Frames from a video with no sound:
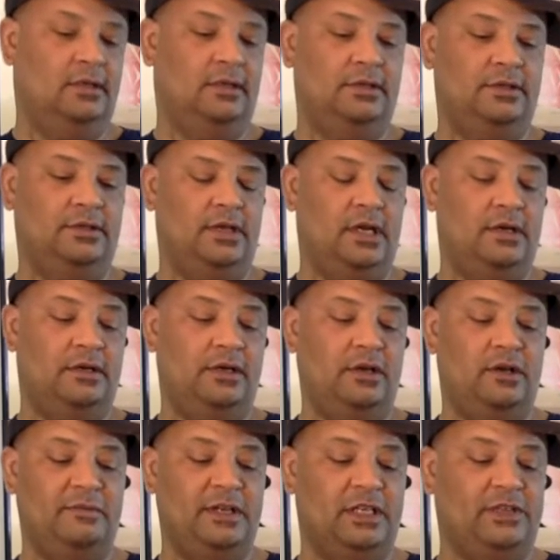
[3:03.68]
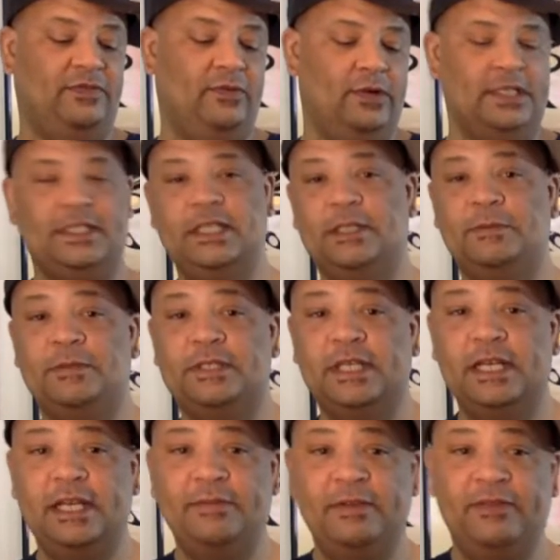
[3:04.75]
So I don't know. I mean, it's 46%
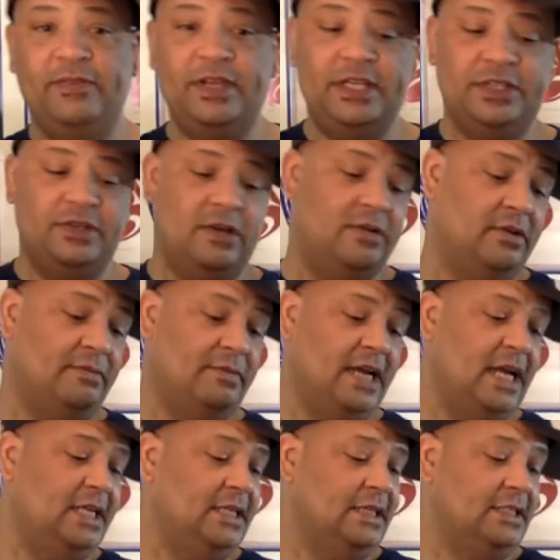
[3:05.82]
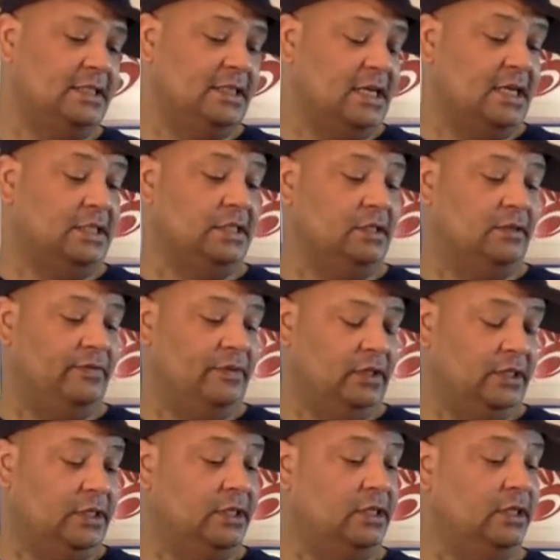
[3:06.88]
ABV, so I would imagine it's non-chill
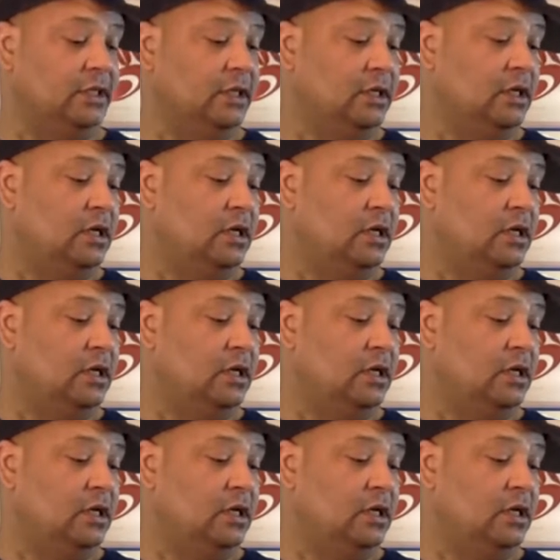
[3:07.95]
filtered.